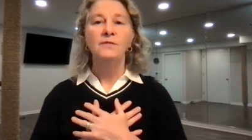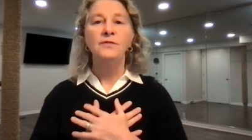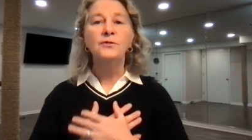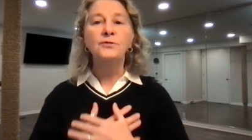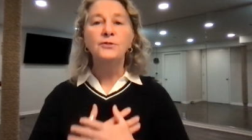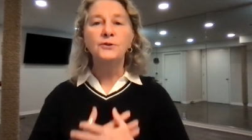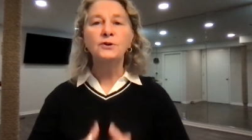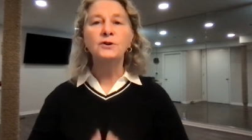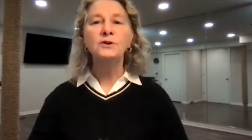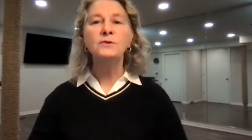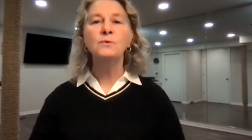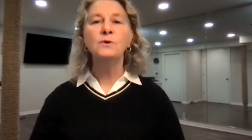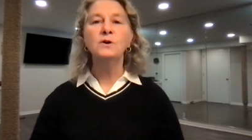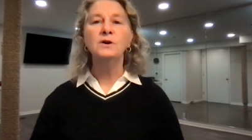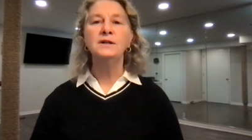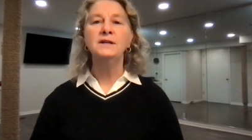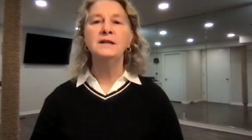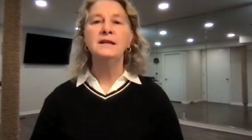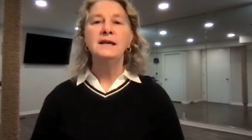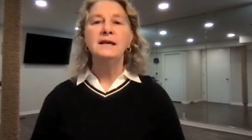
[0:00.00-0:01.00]
The third
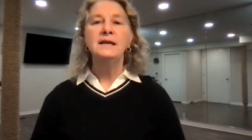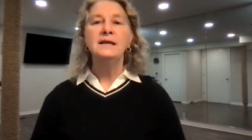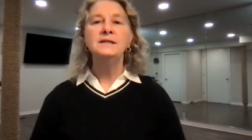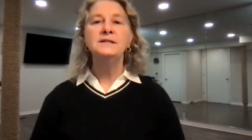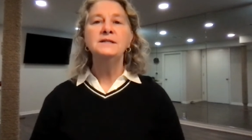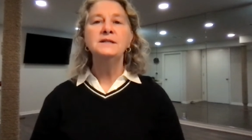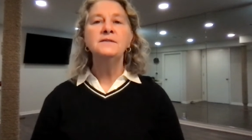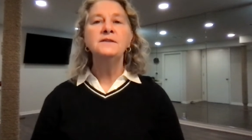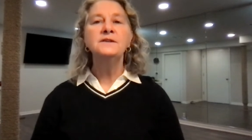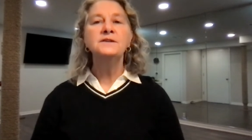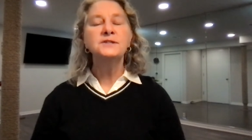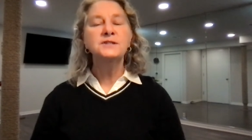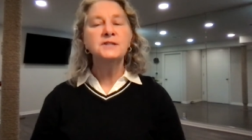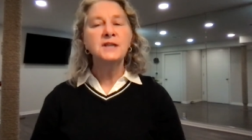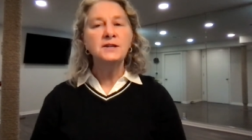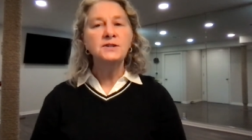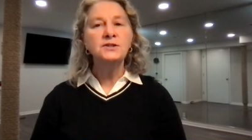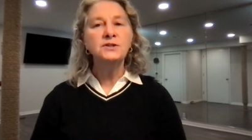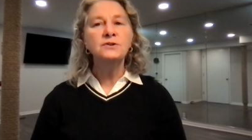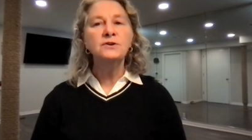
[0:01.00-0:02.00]
one is in the
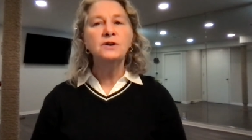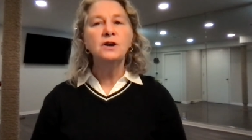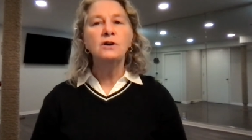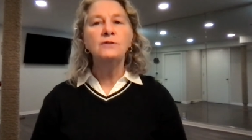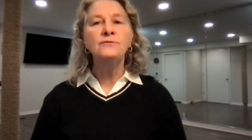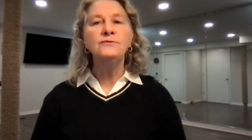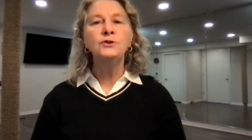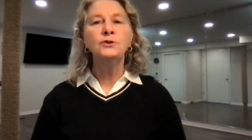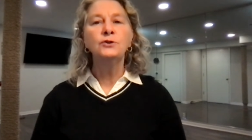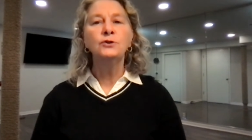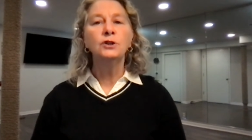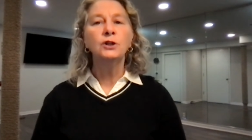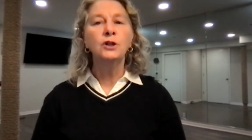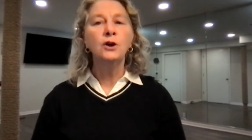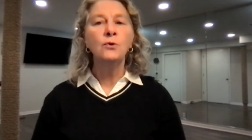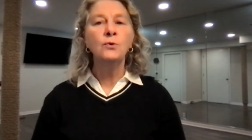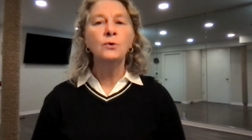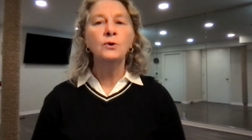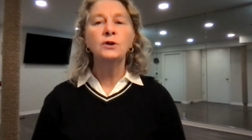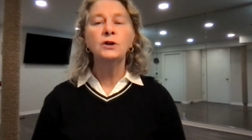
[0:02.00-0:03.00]
center of your
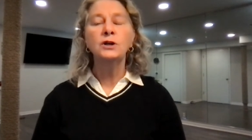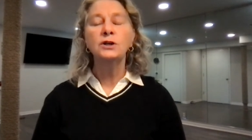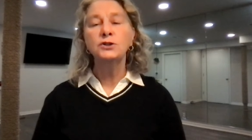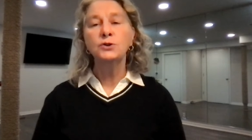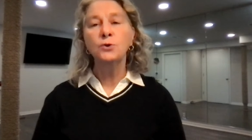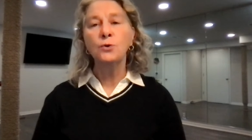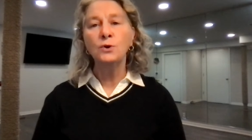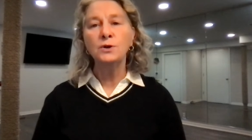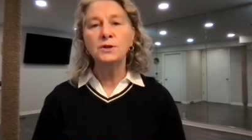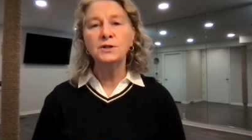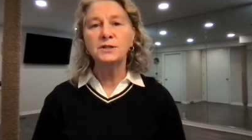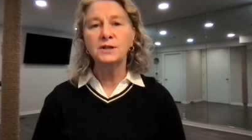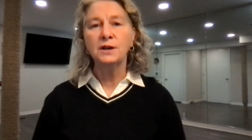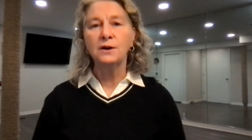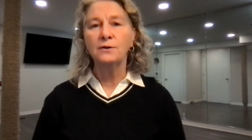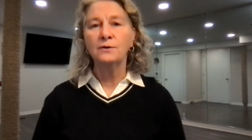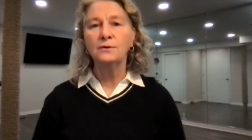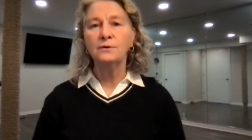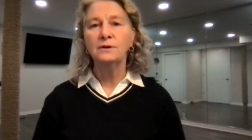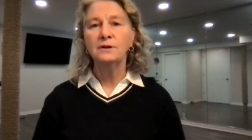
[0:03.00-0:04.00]
lower
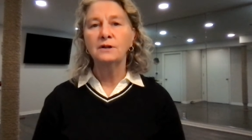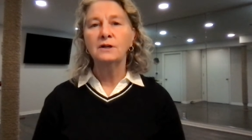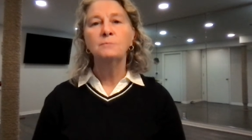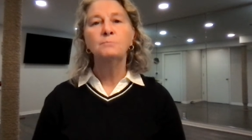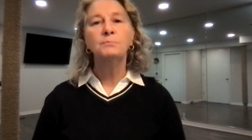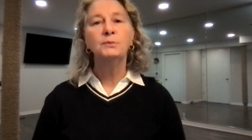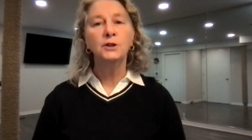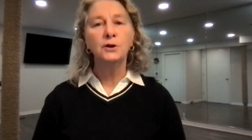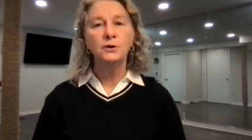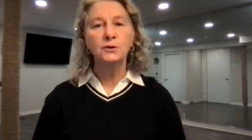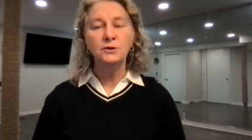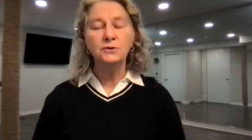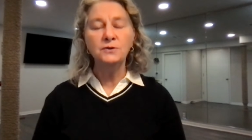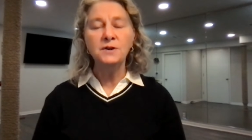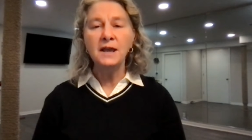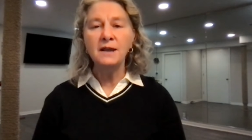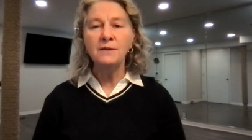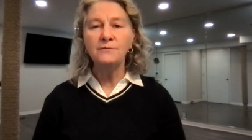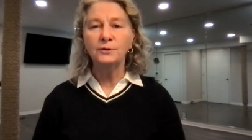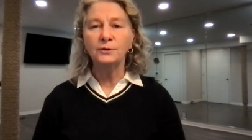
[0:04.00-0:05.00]
torso, below your
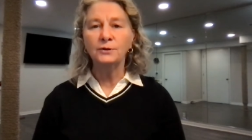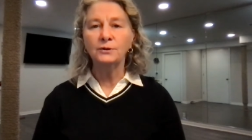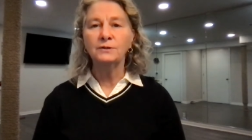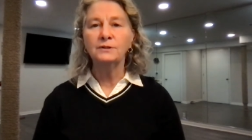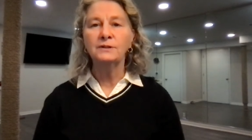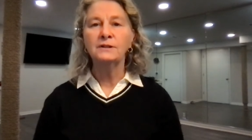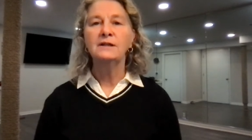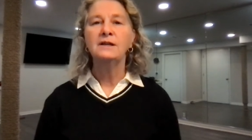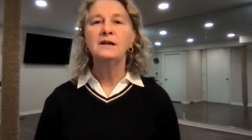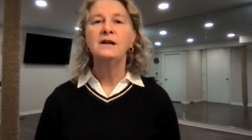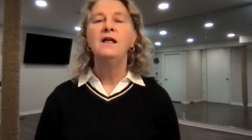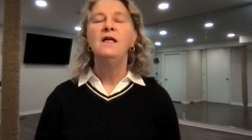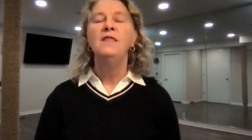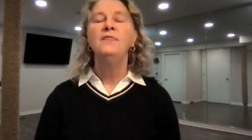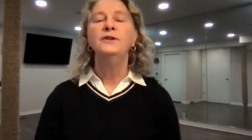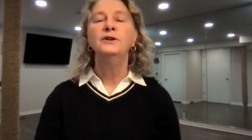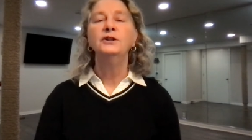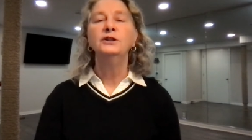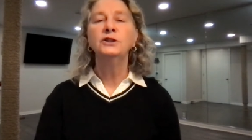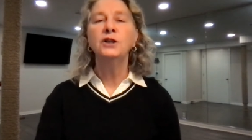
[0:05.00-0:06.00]
navel,
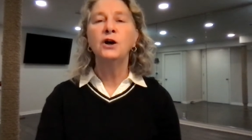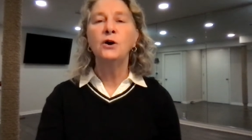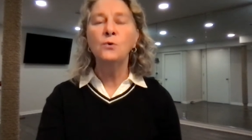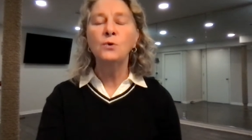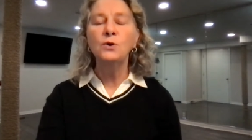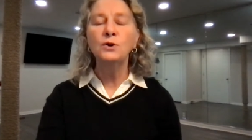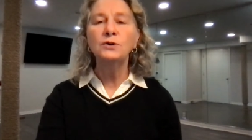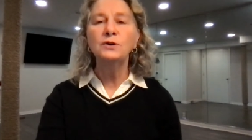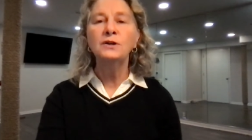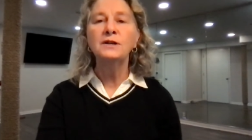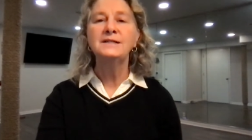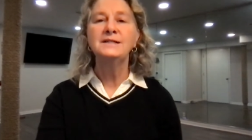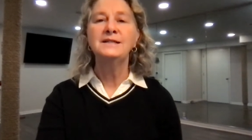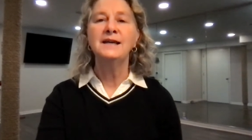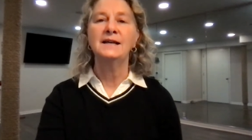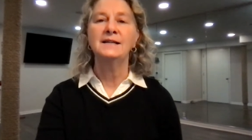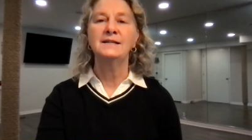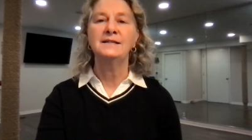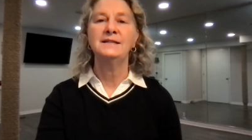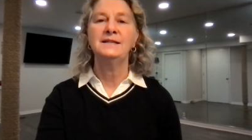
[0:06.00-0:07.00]
the lower
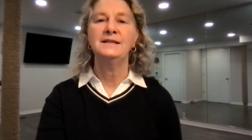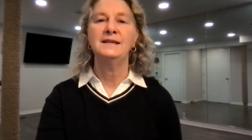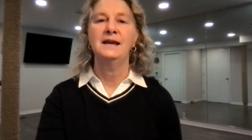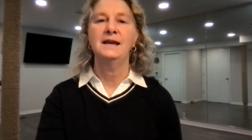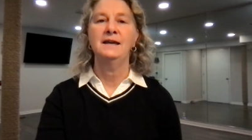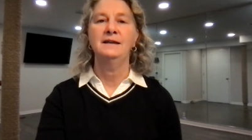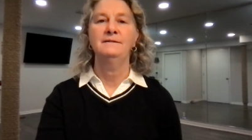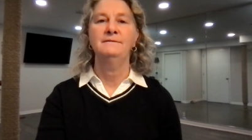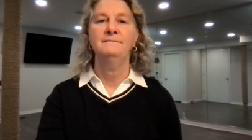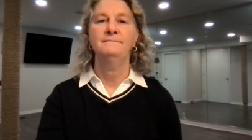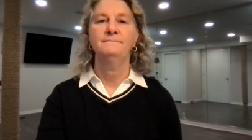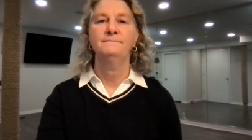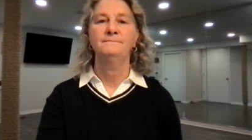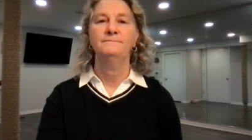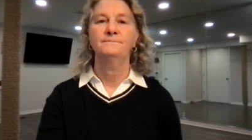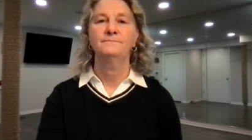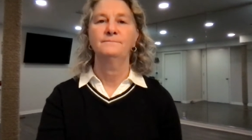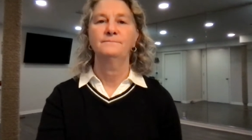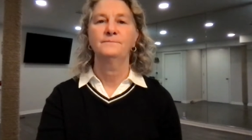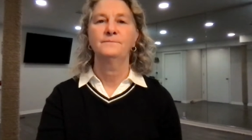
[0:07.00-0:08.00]
dantian.
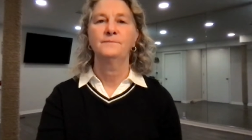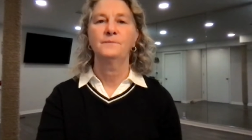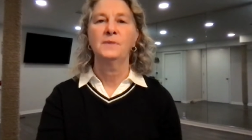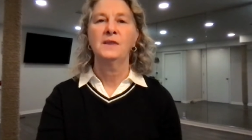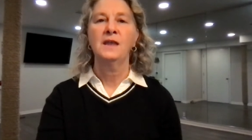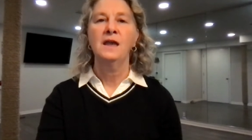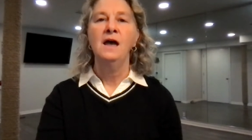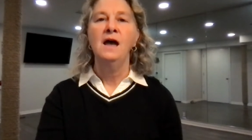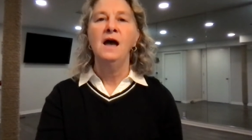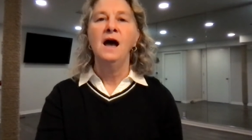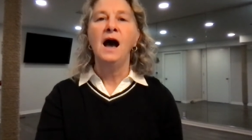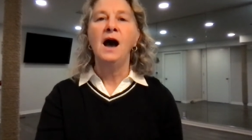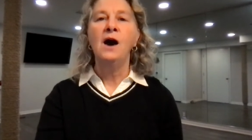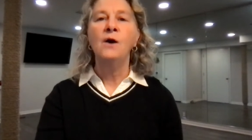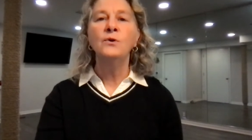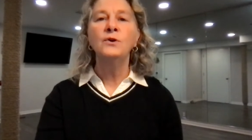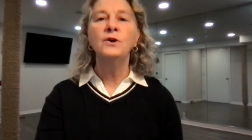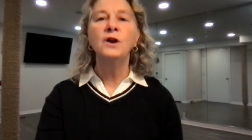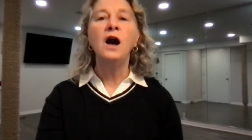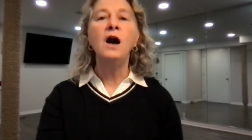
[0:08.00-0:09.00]

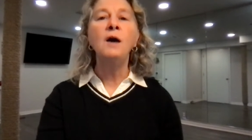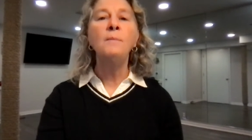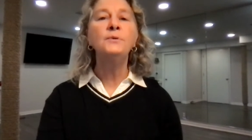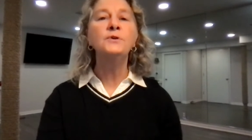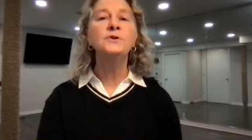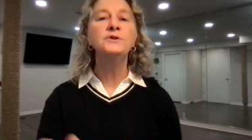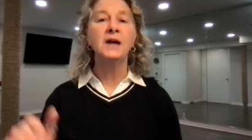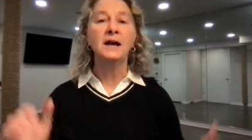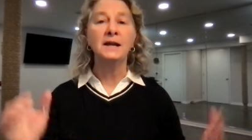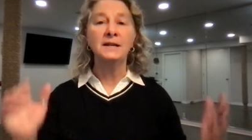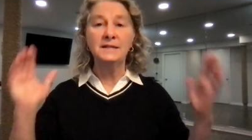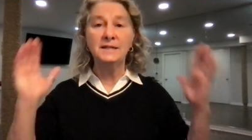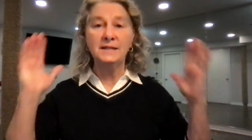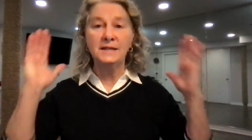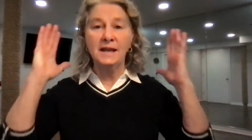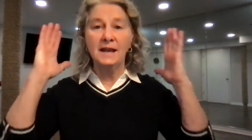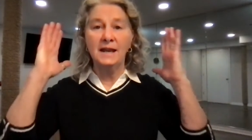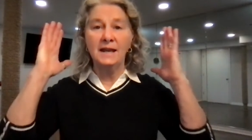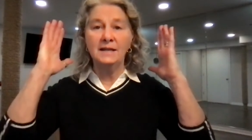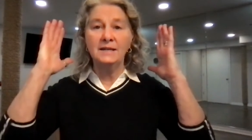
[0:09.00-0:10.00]
Our upper
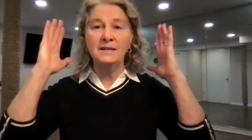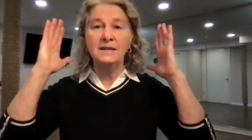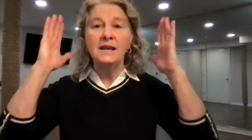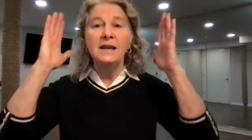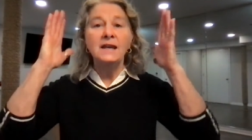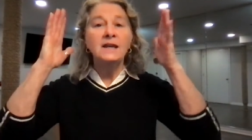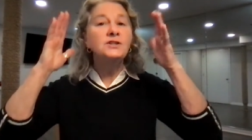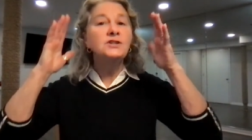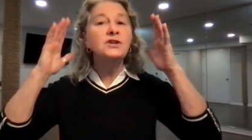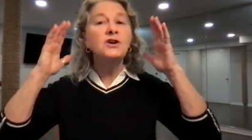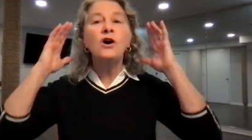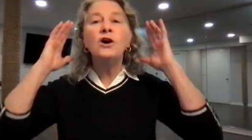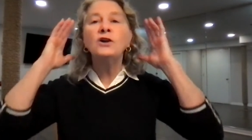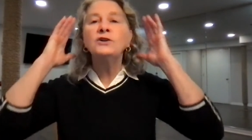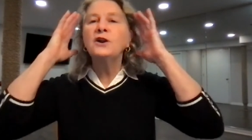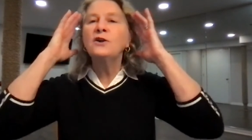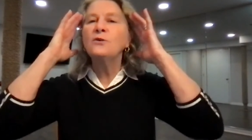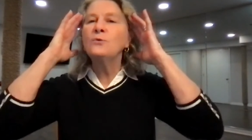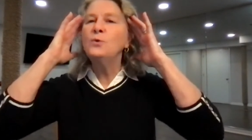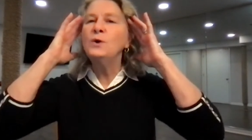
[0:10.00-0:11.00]
dantian is called
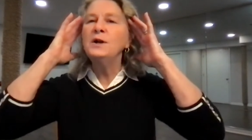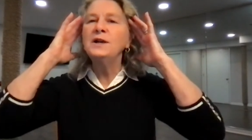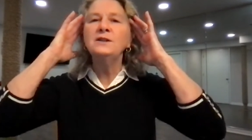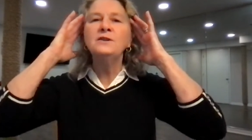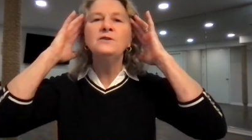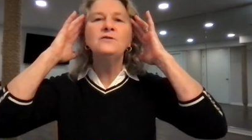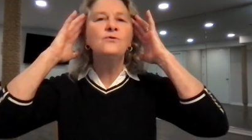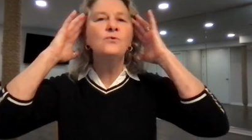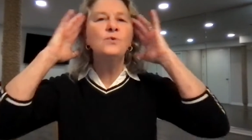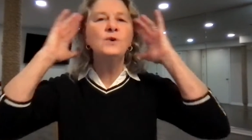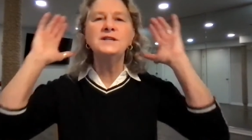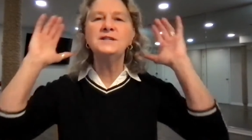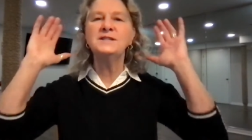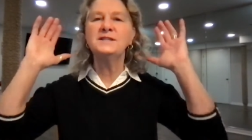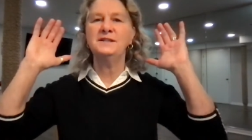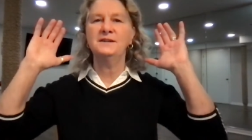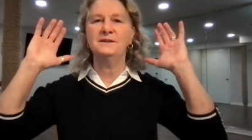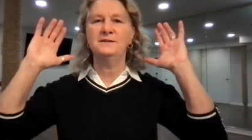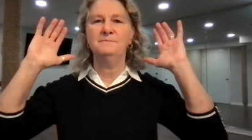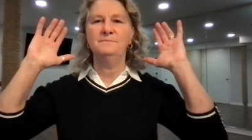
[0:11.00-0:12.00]
our wheel of
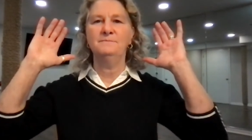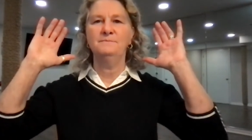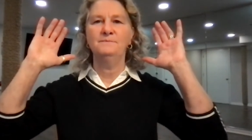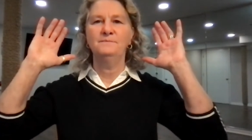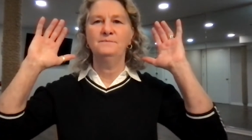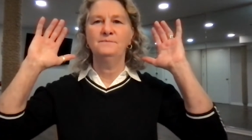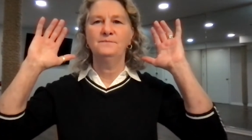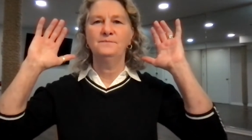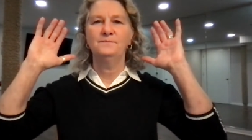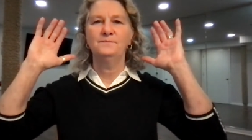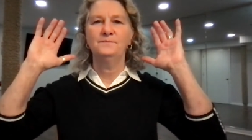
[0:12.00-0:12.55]
wisdom.